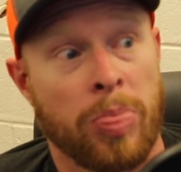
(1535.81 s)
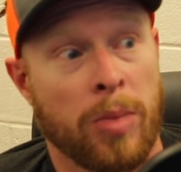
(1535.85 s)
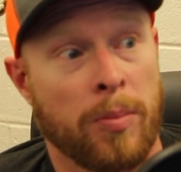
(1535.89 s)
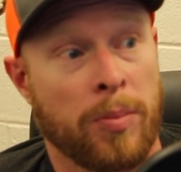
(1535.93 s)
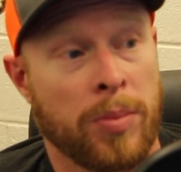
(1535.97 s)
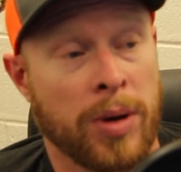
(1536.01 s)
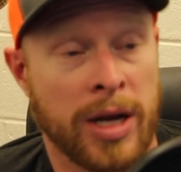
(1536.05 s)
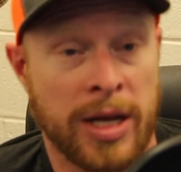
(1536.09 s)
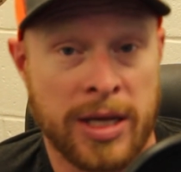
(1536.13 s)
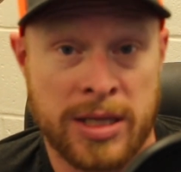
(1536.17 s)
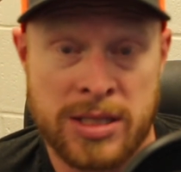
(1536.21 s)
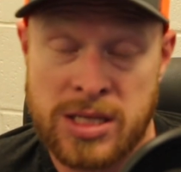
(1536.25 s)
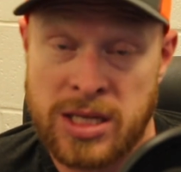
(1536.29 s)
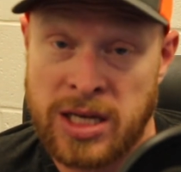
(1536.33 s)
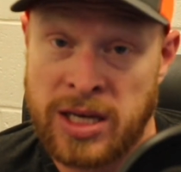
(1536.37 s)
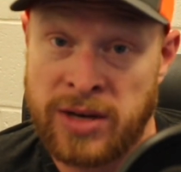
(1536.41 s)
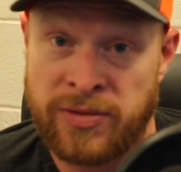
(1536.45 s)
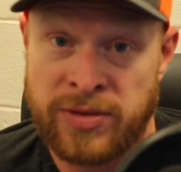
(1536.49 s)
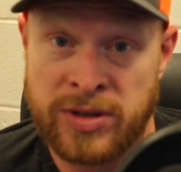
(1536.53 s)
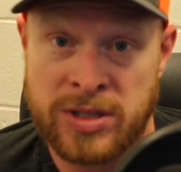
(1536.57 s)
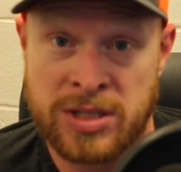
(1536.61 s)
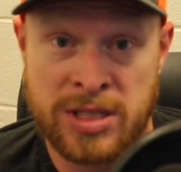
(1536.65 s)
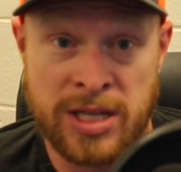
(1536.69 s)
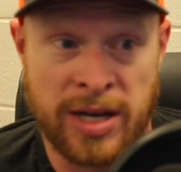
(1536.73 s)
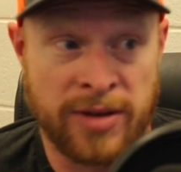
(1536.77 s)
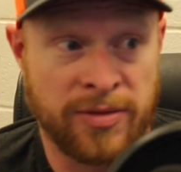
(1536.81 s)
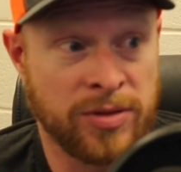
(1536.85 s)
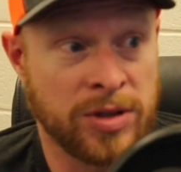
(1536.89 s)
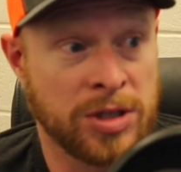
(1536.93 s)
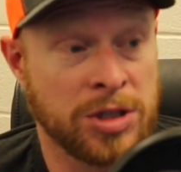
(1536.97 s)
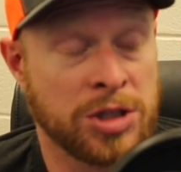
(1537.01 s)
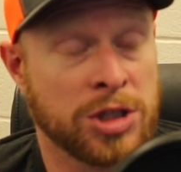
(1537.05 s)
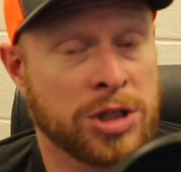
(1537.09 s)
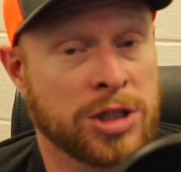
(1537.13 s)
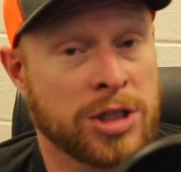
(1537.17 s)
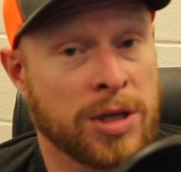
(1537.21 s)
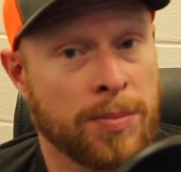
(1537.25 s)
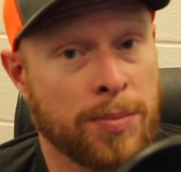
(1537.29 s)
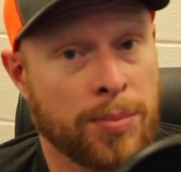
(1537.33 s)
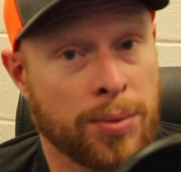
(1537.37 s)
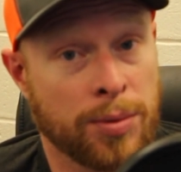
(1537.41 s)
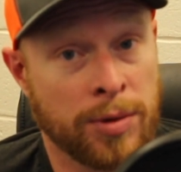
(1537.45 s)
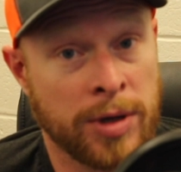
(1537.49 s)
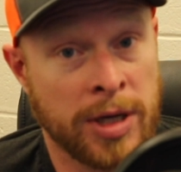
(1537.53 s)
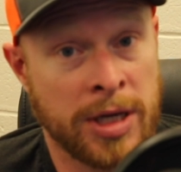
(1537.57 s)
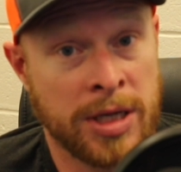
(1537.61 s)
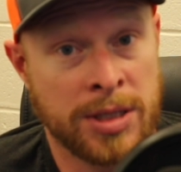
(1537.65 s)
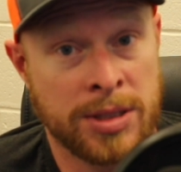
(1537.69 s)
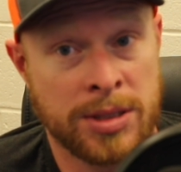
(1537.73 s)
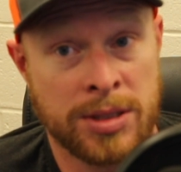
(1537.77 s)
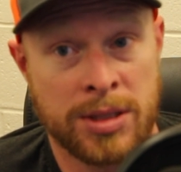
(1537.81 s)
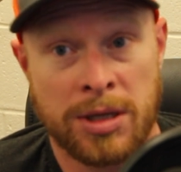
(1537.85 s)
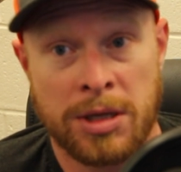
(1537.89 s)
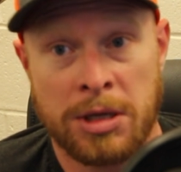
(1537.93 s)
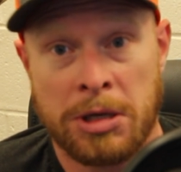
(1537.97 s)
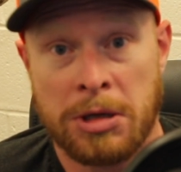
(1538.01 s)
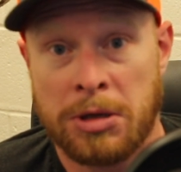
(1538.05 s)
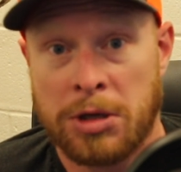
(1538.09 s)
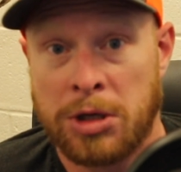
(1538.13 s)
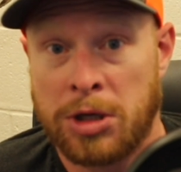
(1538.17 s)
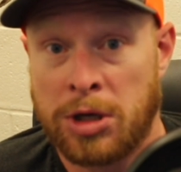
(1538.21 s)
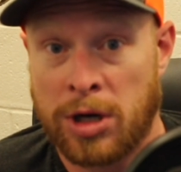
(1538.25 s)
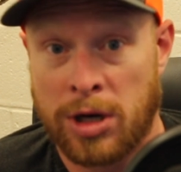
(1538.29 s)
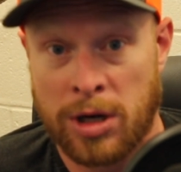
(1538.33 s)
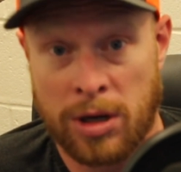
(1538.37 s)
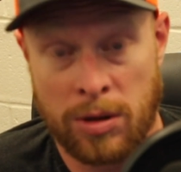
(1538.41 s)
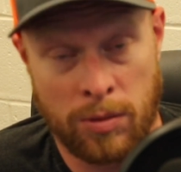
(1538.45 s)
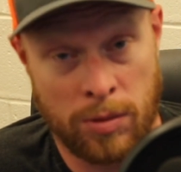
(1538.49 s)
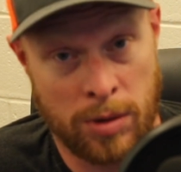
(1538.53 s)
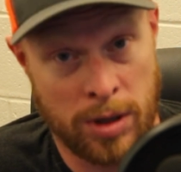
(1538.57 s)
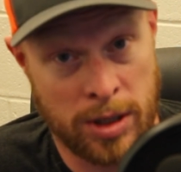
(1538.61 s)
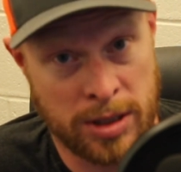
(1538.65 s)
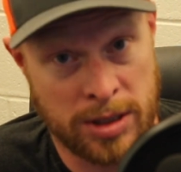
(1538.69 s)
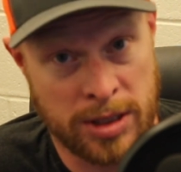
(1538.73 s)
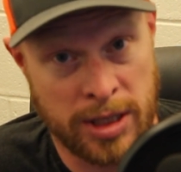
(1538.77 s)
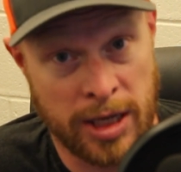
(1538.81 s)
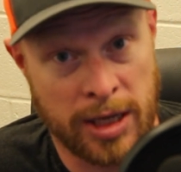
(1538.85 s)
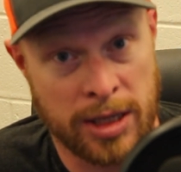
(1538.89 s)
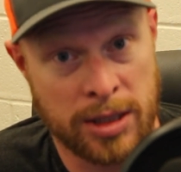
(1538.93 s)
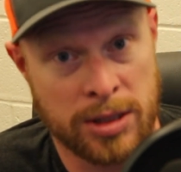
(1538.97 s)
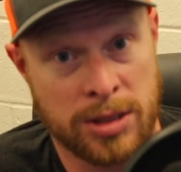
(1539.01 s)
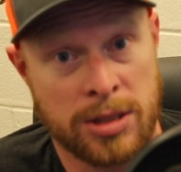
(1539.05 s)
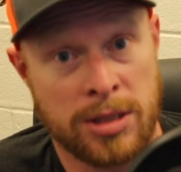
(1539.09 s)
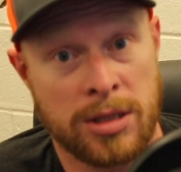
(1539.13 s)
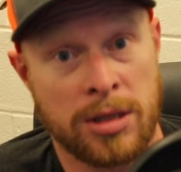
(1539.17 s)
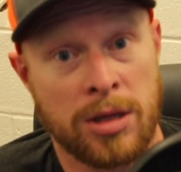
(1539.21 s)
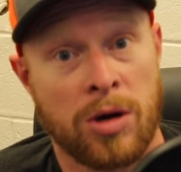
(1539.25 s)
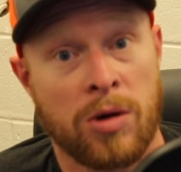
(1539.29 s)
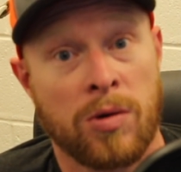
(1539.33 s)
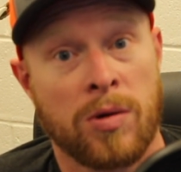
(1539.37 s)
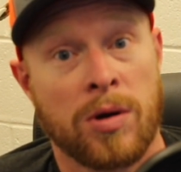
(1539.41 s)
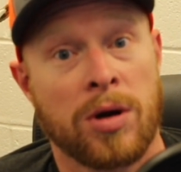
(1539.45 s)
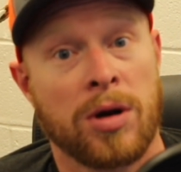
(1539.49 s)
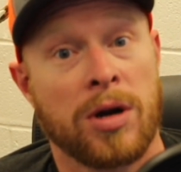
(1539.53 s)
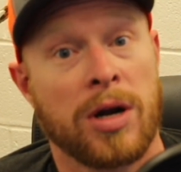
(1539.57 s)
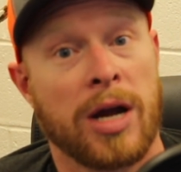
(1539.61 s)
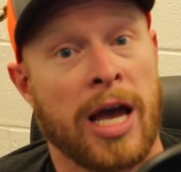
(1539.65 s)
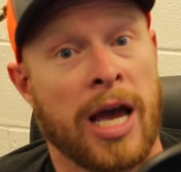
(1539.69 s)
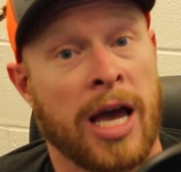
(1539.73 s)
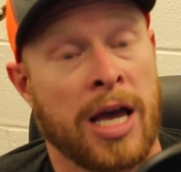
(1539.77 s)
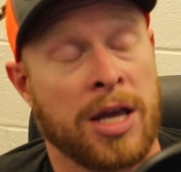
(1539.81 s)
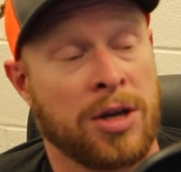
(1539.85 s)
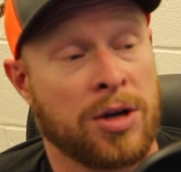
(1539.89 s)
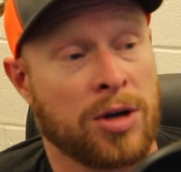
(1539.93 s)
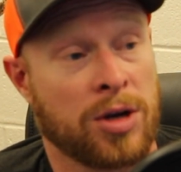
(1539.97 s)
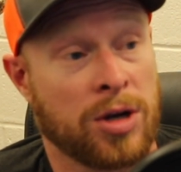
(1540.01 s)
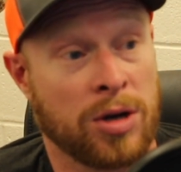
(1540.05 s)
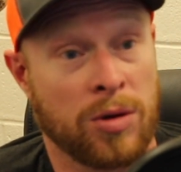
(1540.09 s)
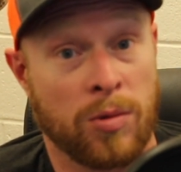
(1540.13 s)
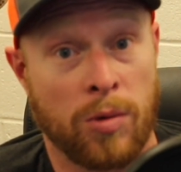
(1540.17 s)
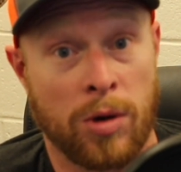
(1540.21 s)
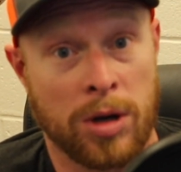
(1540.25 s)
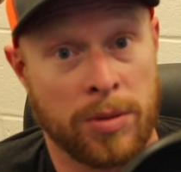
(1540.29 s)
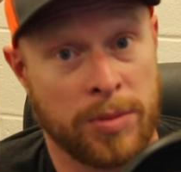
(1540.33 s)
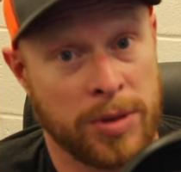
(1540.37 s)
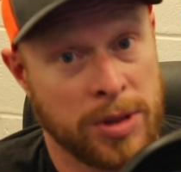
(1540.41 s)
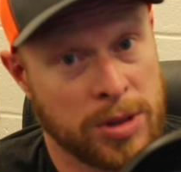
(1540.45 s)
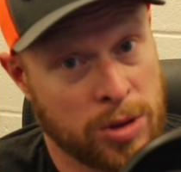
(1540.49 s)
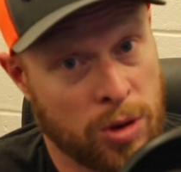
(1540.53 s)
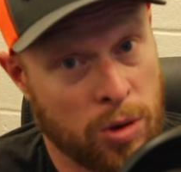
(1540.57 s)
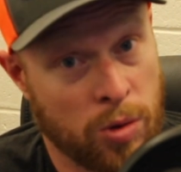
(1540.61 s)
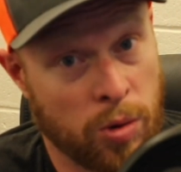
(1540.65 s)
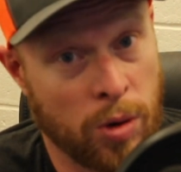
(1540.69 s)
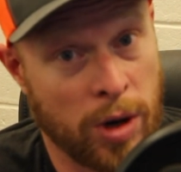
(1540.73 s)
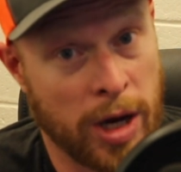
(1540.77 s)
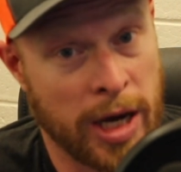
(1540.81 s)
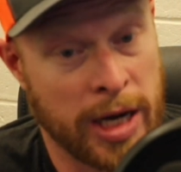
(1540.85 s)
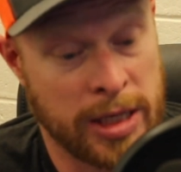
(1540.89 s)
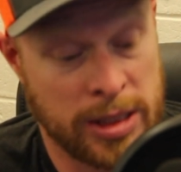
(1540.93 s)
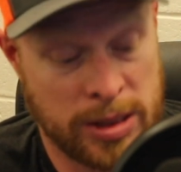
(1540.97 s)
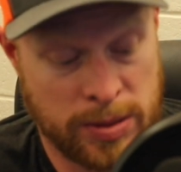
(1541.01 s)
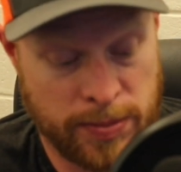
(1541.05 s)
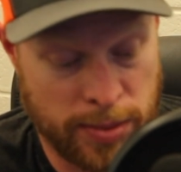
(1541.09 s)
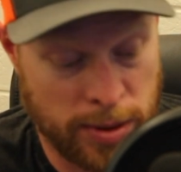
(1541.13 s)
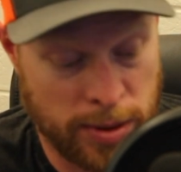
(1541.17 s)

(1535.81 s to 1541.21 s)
but if it's definitely just a breeze, you're going to want to take it slower and you're going to want to be as quiet as